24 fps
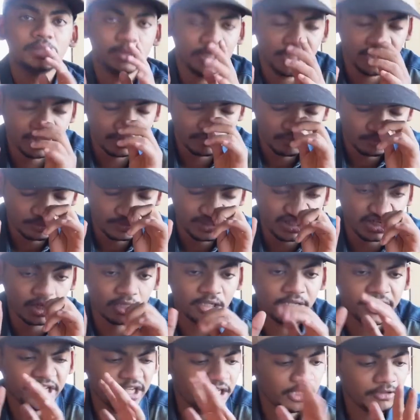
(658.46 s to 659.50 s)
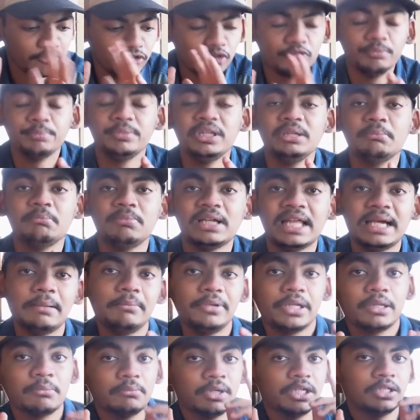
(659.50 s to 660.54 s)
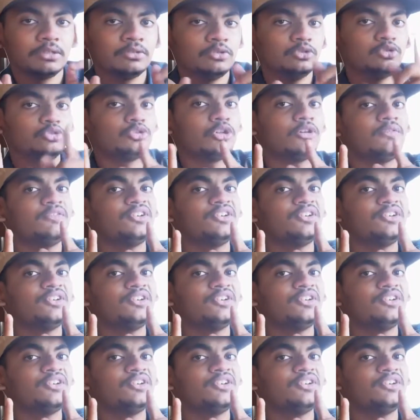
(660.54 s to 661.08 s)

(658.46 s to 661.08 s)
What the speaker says: enough of me blabbering, but do not